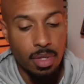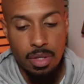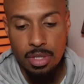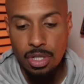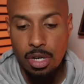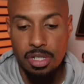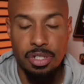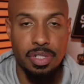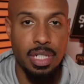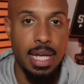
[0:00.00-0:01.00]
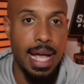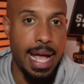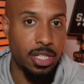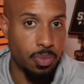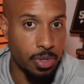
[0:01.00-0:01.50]
the Chargers,
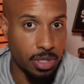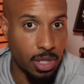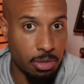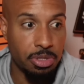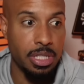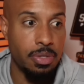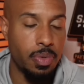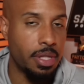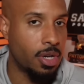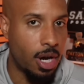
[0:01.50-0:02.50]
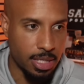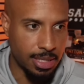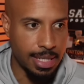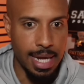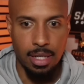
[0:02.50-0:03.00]
has worked closely with
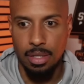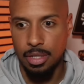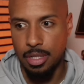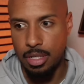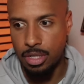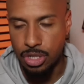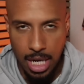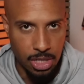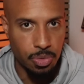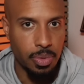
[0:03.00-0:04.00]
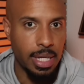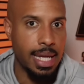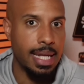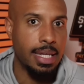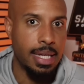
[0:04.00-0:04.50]
Austin Eckler, Joshua
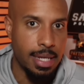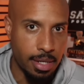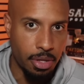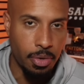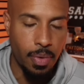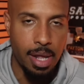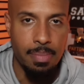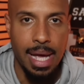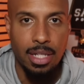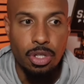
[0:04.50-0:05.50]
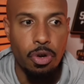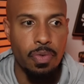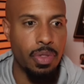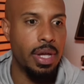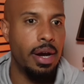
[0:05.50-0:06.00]
Kelly, and other running backs
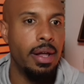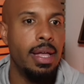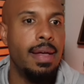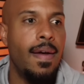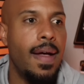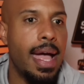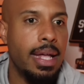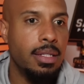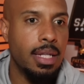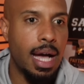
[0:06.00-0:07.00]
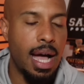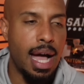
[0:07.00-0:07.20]
over there. And